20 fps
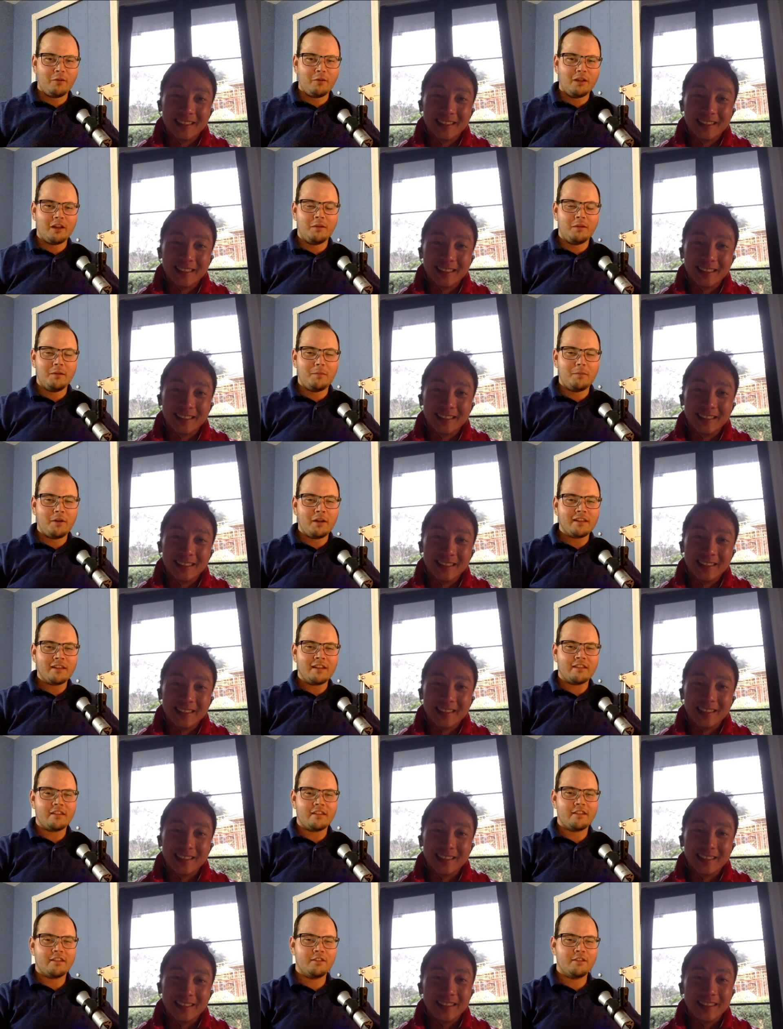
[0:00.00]
Speaker 1: Welcome to the
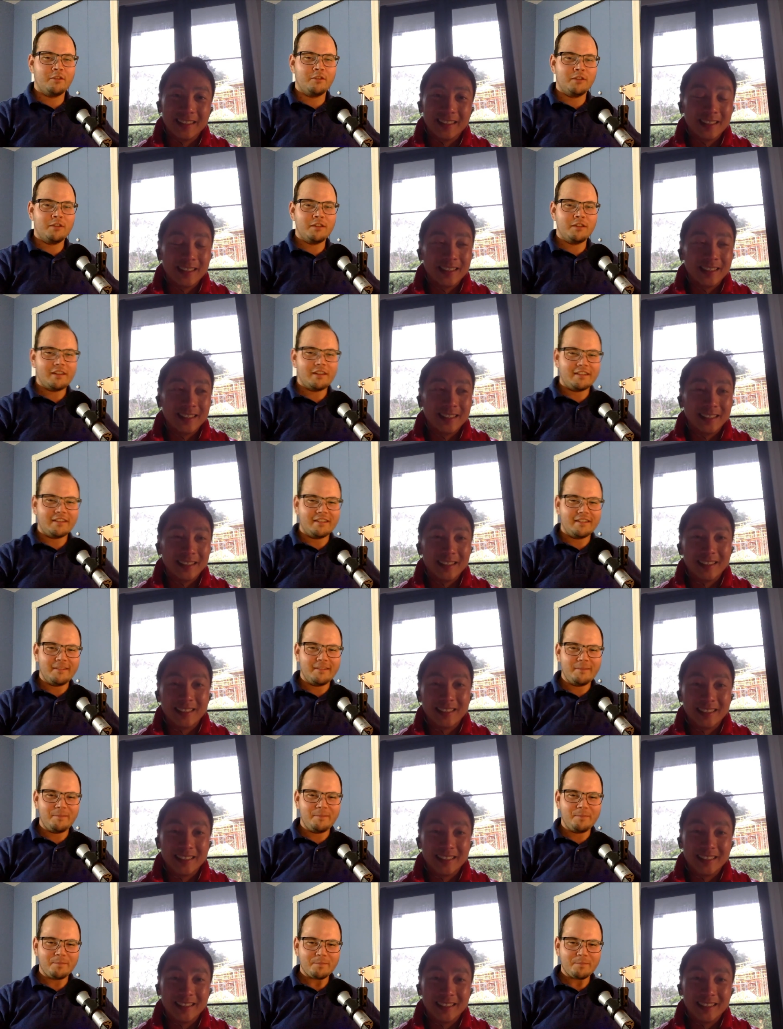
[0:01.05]
podcast. How's it going today?
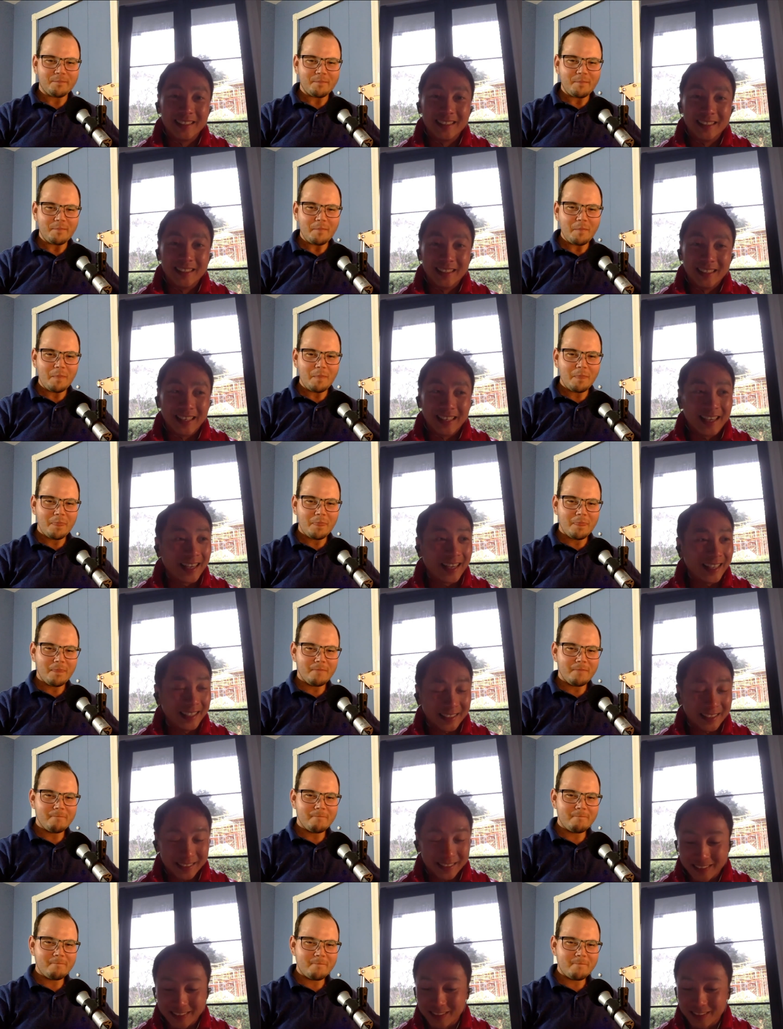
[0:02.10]

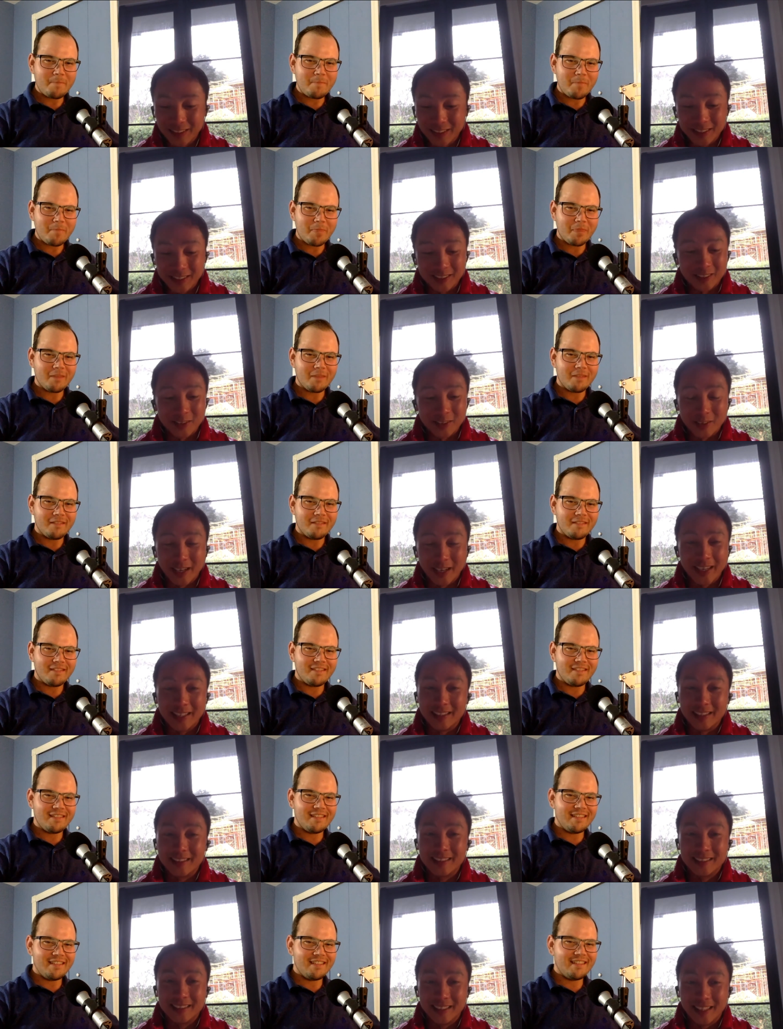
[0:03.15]
Speaker 2: Hi, good,
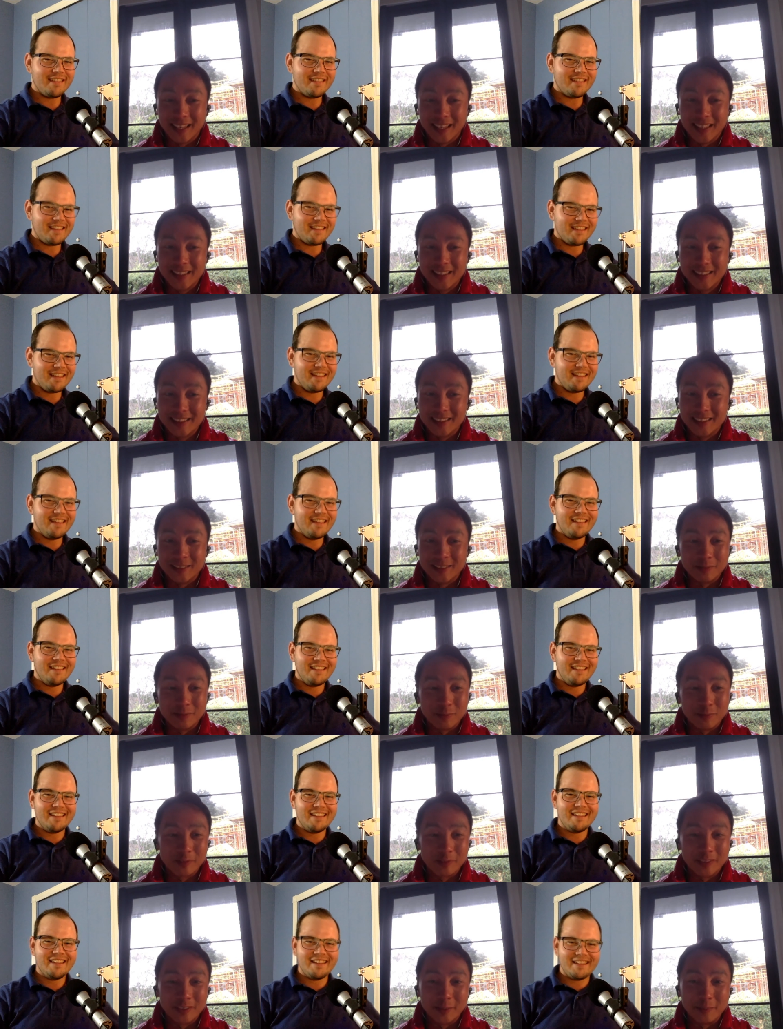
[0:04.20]
great, excellent
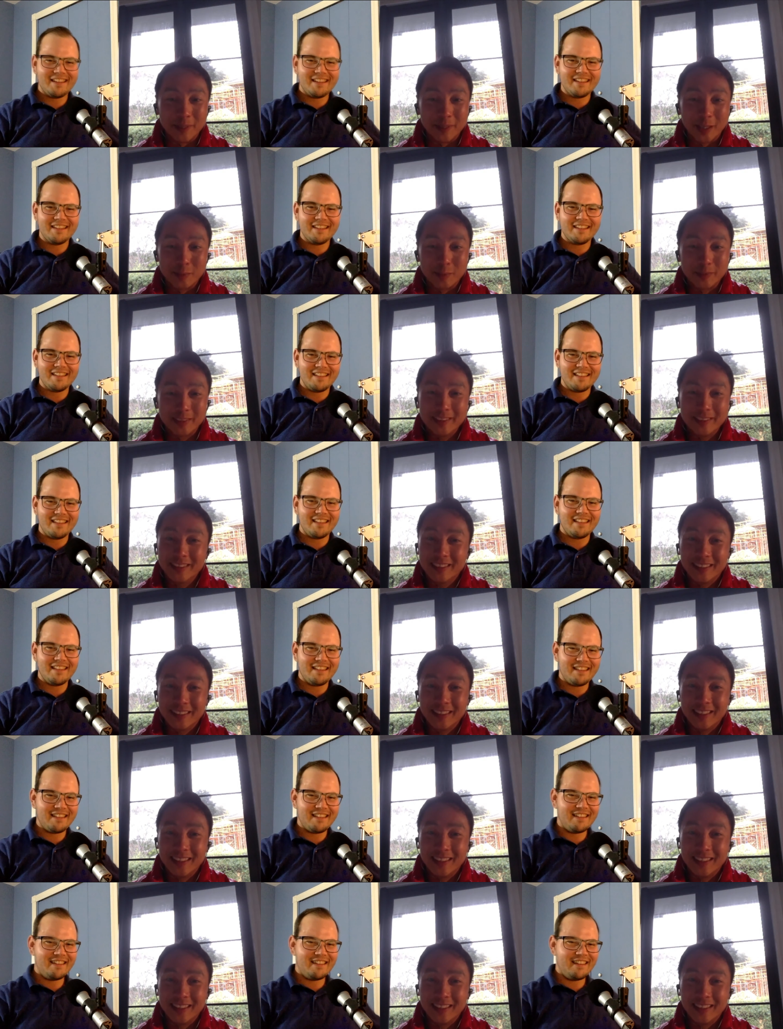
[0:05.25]
weather in Melbourne.
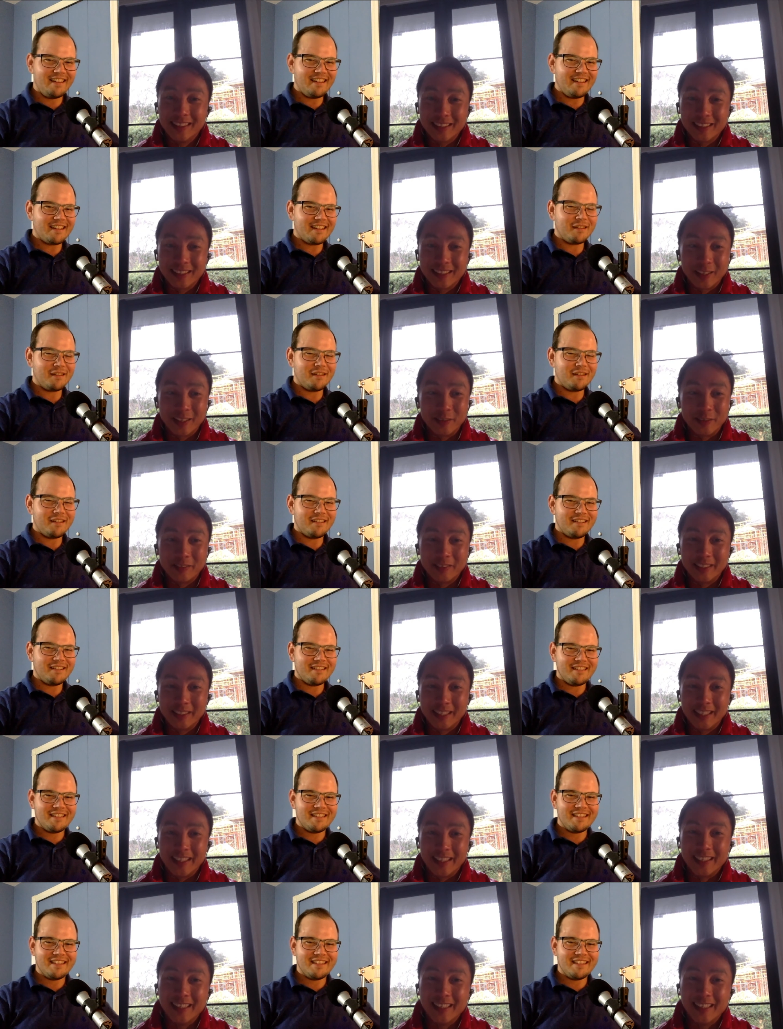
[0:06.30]
Yeah. How's it over there?